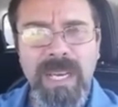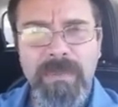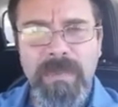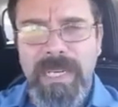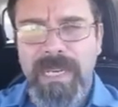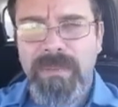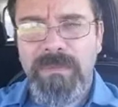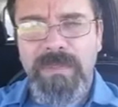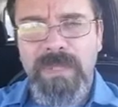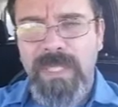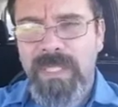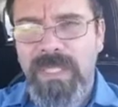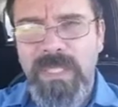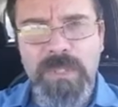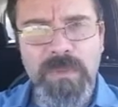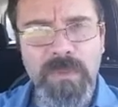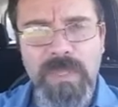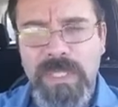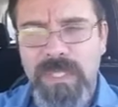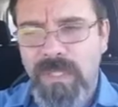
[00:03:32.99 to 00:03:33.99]
I mean, I've done
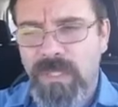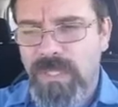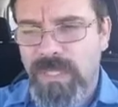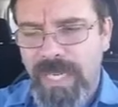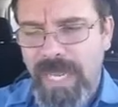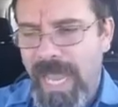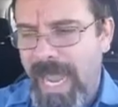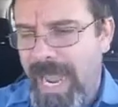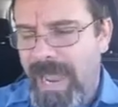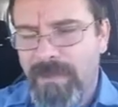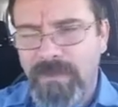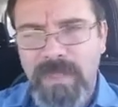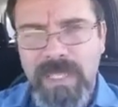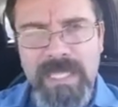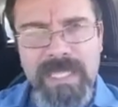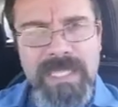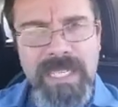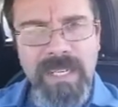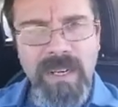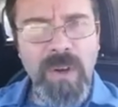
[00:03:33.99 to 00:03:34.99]
this research. I have
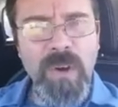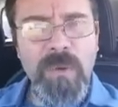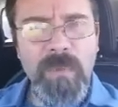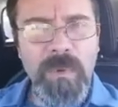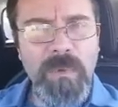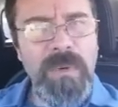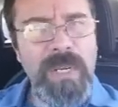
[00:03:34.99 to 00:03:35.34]
these at home.